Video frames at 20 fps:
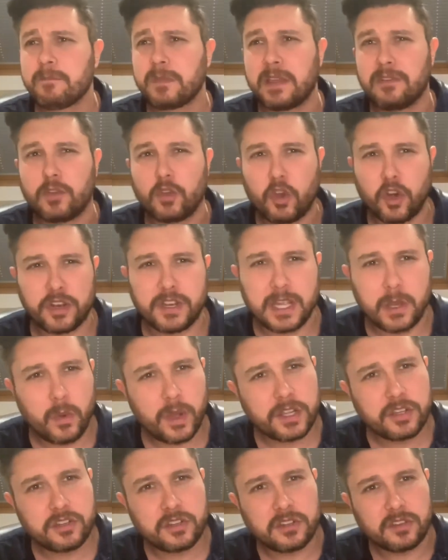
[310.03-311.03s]
If you've got any
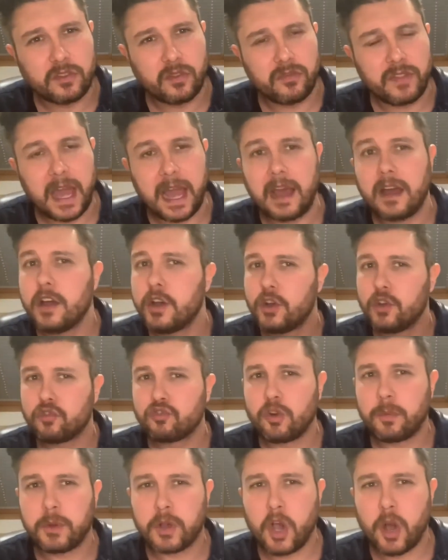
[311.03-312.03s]
questions on that,
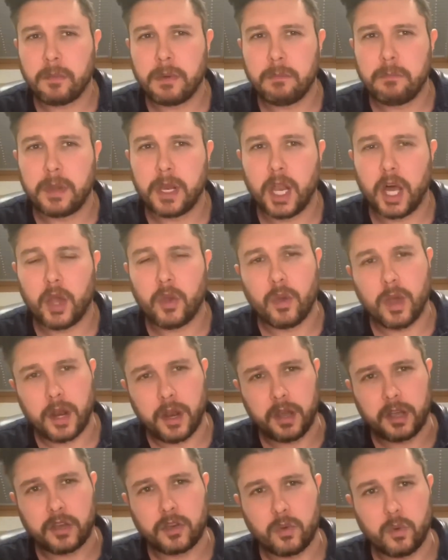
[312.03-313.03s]
drop a comment below and
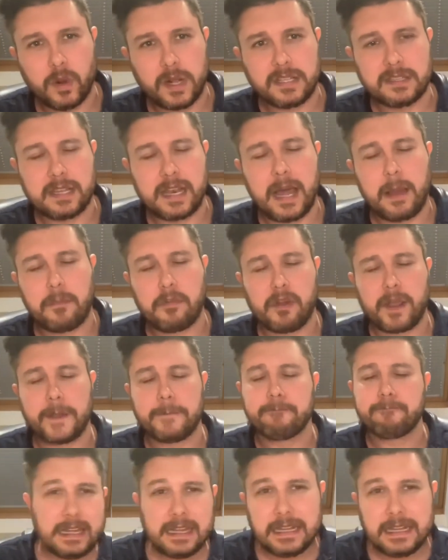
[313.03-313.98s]
I can always elaborate.